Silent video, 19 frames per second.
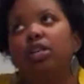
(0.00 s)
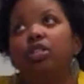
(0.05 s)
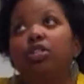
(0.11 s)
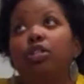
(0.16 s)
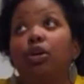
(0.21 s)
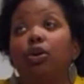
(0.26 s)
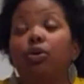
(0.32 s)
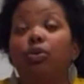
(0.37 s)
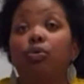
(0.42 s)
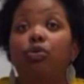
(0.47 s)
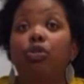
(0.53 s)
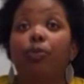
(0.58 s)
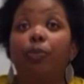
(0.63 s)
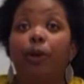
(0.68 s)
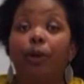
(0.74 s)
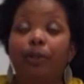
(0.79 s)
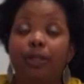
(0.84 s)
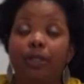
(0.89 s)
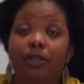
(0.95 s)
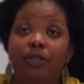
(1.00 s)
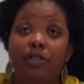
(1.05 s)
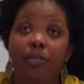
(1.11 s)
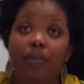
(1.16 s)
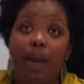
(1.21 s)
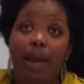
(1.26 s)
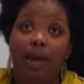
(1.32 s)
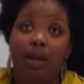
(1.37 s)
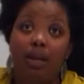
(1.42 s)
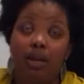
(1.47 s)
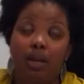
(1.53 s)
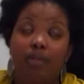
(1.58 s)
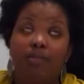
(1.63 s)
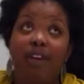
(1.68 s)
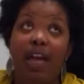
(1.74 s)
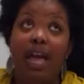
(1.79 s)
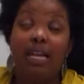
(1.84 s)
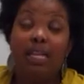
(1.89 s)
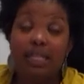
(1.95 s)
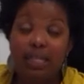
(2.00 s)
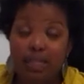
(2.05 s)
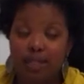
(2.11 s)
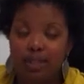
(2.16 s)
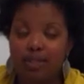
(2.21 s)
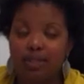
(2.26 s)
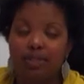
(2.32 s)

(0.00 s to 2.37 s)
So the purpose of the event